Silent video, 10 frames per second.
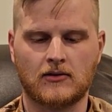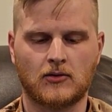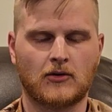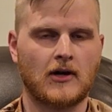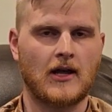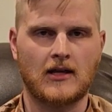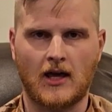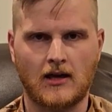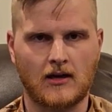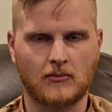or
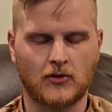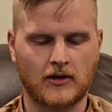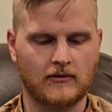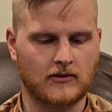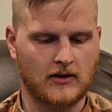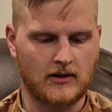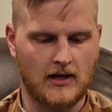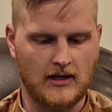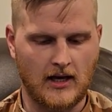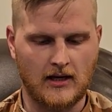AKM, whatever, the
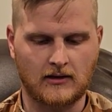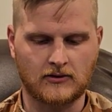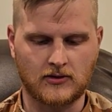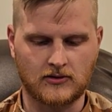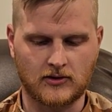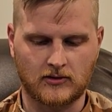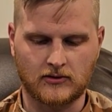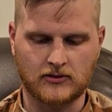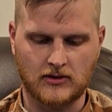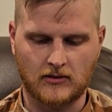AK dudes are
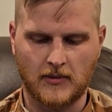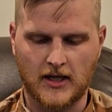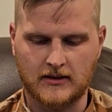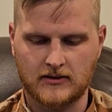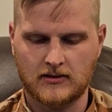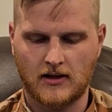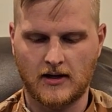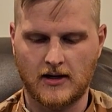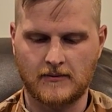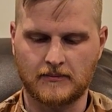losing their minds.
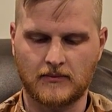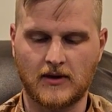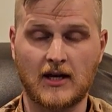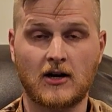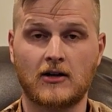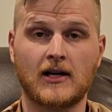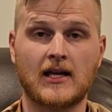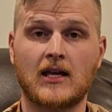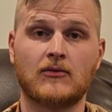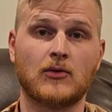They call it
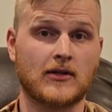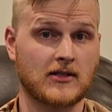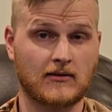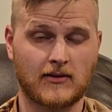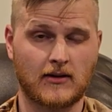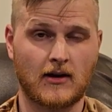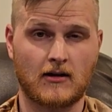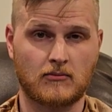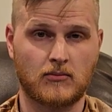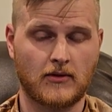AK-47 on
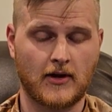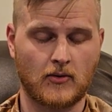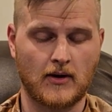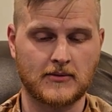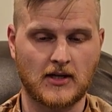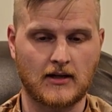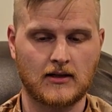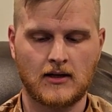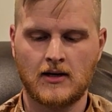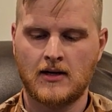their website.
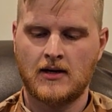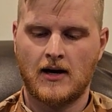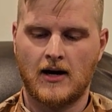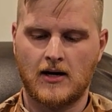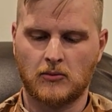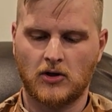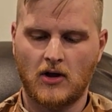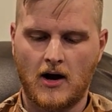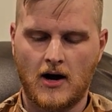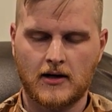
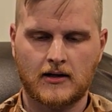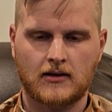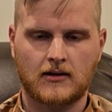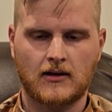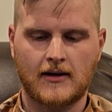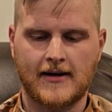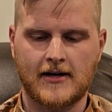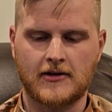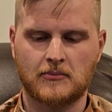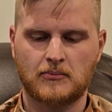Glock,
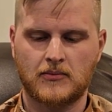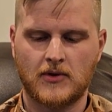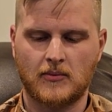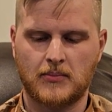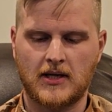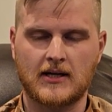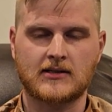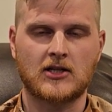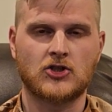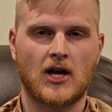the
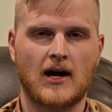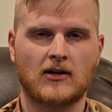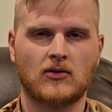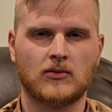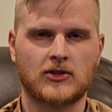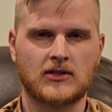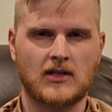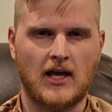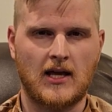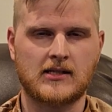PSA Jackal, which is
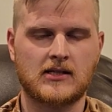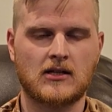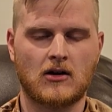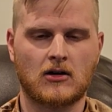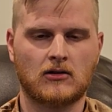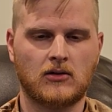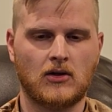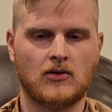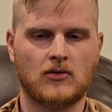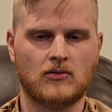the ACR
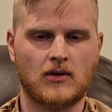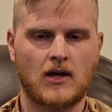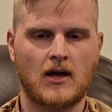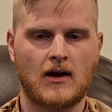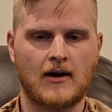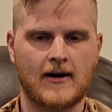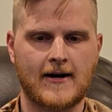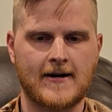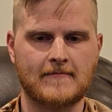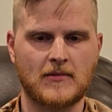clone,
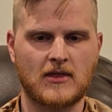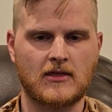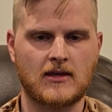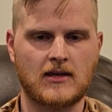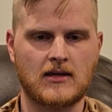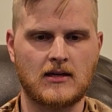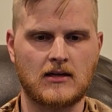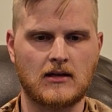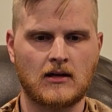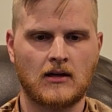and the